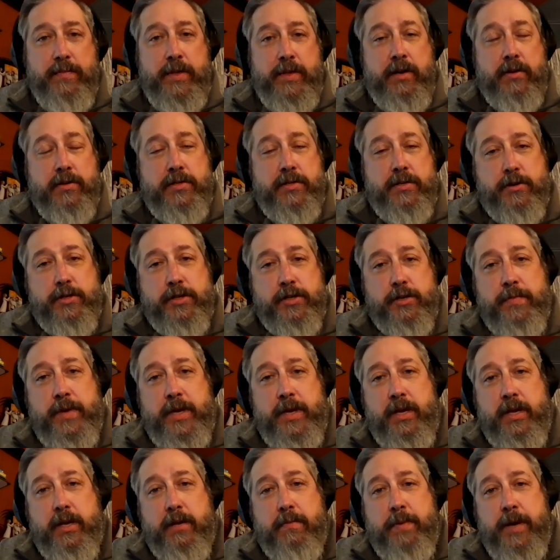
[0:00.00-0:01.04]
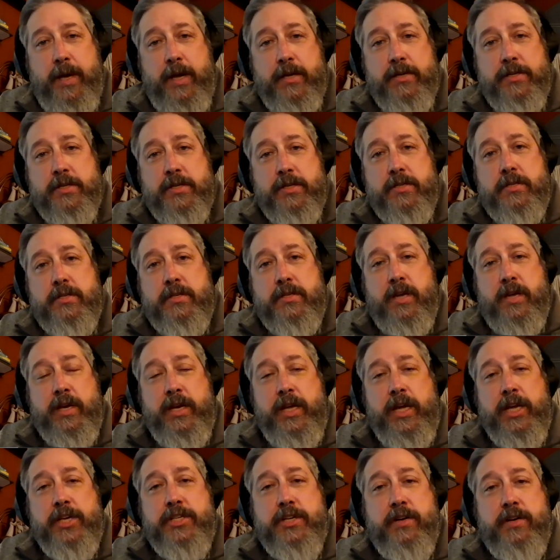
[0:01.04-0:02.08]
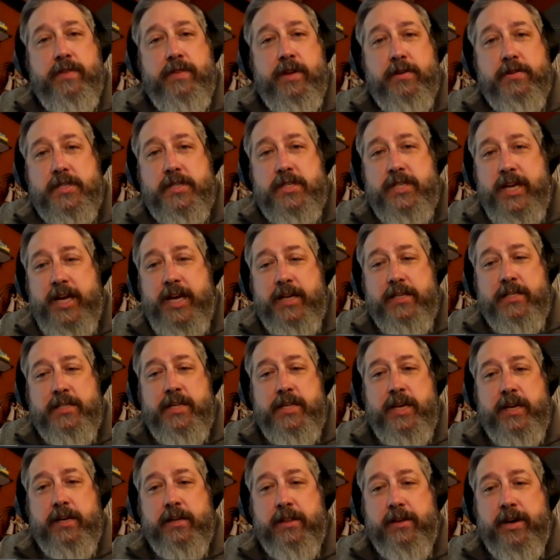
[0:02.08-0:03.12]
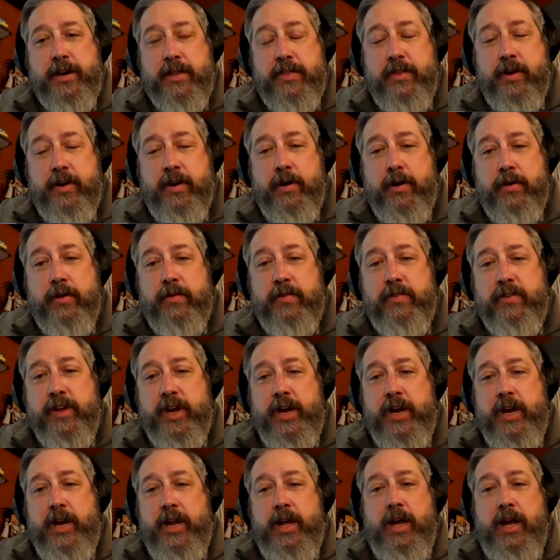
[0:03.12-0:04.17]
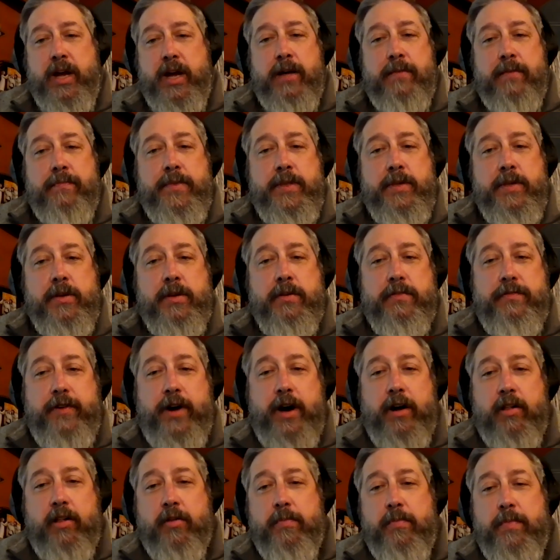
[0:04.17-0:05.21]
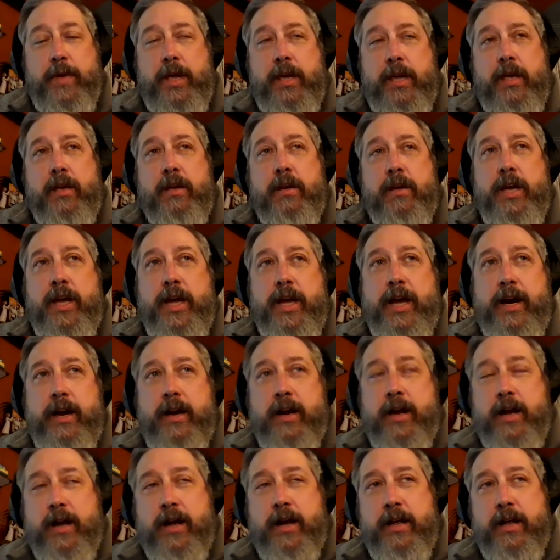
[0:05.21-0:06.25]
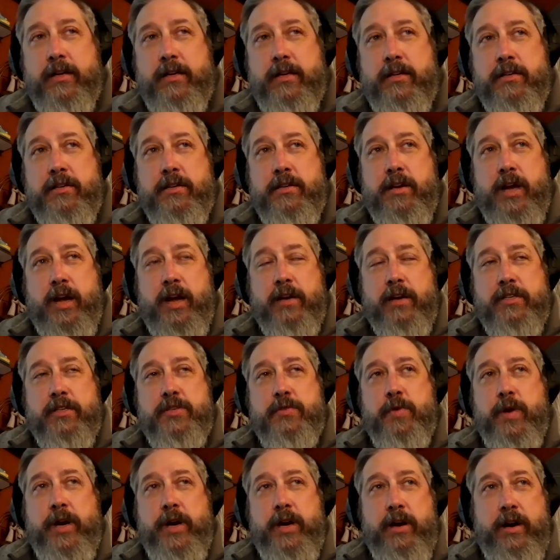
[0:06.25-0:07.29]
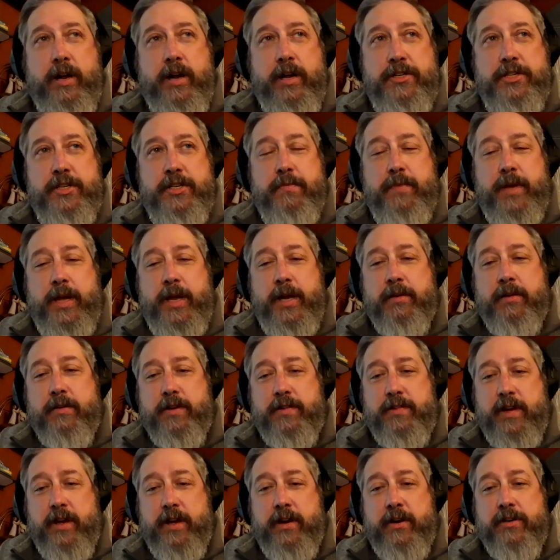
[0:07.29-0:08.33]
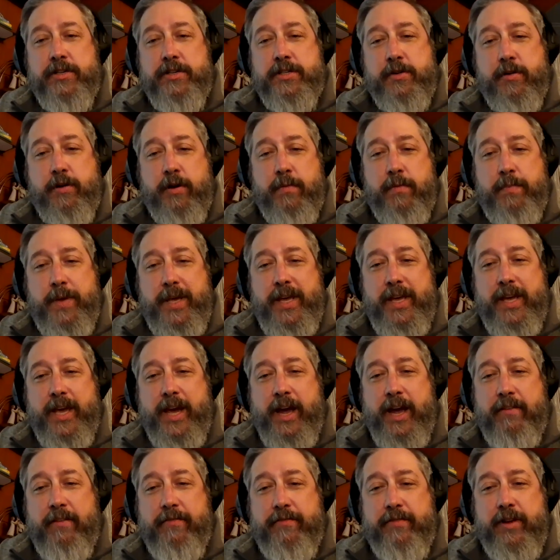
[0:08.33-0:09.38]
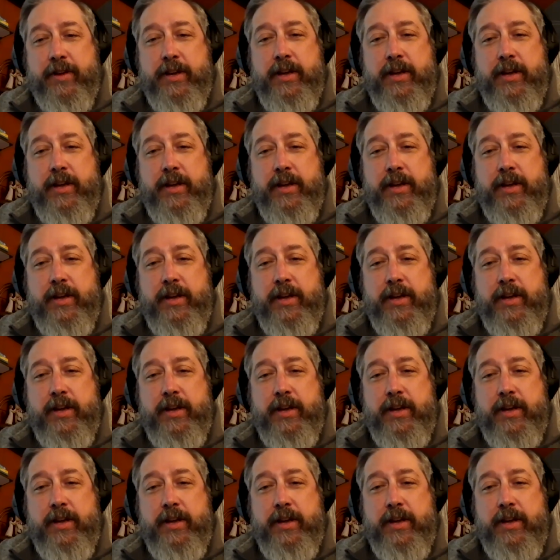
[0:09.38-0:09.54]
social media pages in each of those states. Take a look at those. You can follow me on Twitter at Jim Inglis _PF.